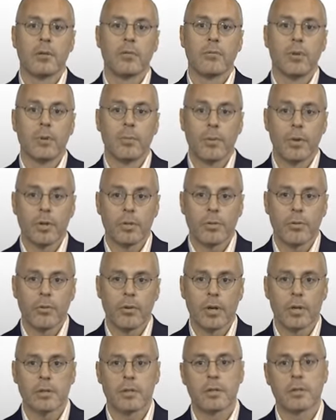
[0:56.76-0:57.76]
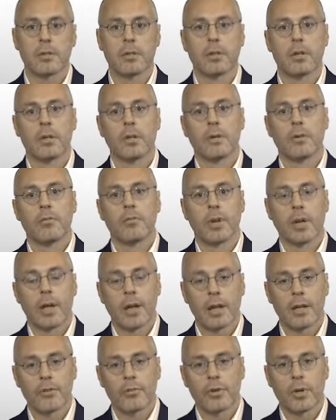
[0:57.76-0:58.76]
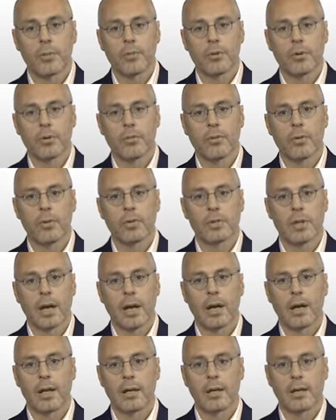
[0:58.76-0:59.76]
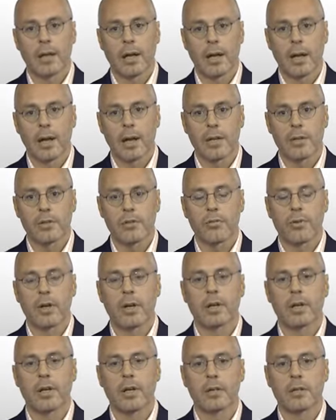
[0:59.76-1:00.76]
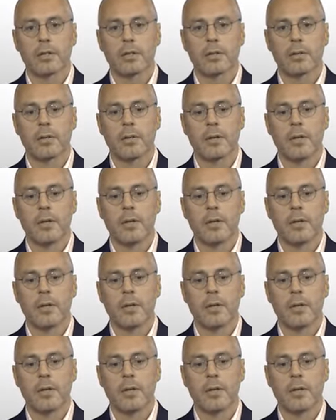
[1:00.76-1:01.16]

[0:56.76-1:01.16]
reimbursement rates, regulatory approvals, and analyst rankings.